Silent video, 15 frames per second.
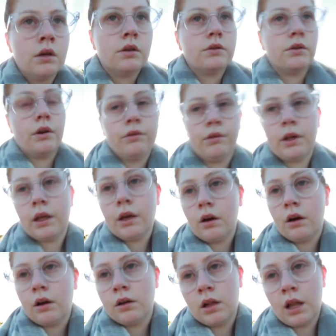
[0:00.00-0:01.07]
So I really
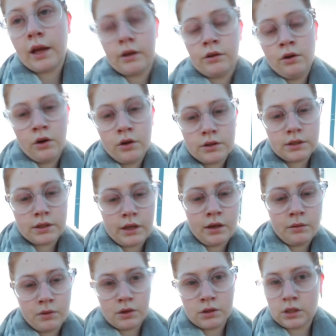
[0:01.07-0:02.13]
got like no
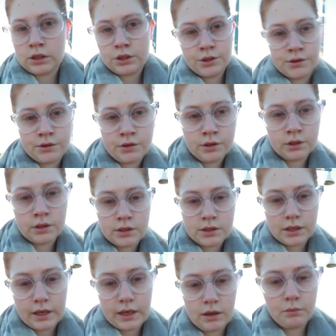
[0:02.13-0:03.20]
sleep because I just couldn't
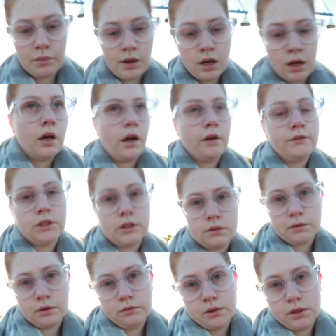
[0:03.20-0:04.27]
sleep. I've
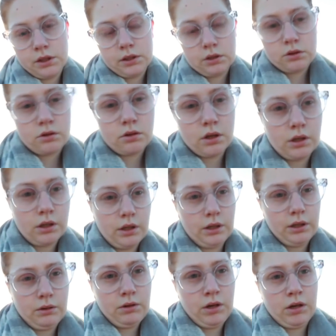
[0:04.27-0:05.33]
just been really
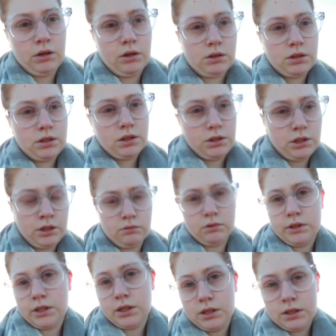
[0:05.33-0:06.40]
struggling because she
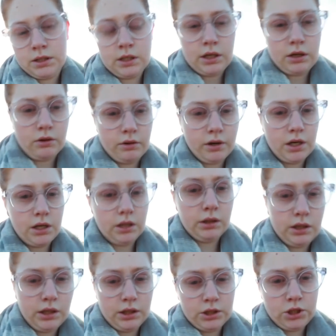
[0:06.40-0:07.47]
wasn't sick or
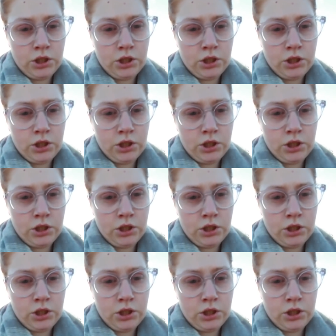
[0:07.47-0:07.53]
anything.